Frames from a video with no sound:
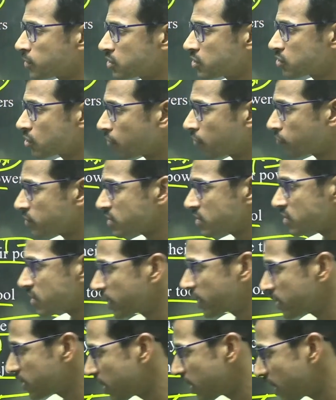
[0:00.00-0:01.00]
is often
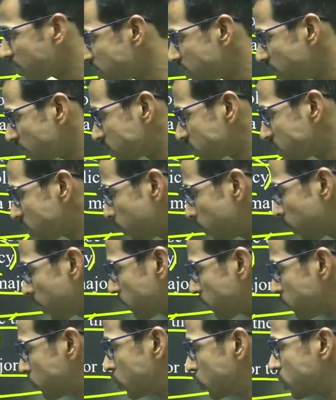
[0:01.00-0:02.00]
cited as an example of
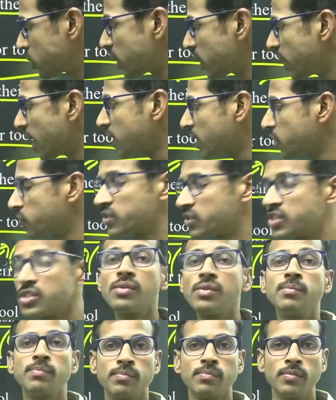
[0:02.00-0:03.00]
judicial
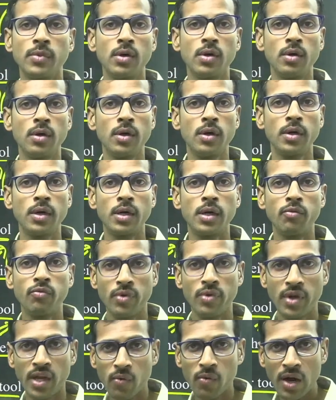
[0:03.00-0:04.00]
activism. We
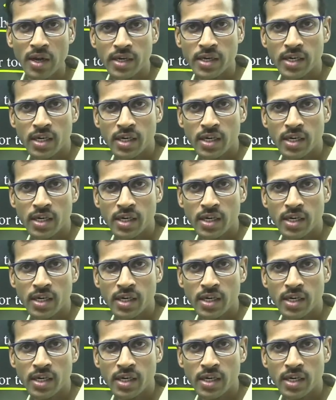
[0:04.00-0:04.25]
have already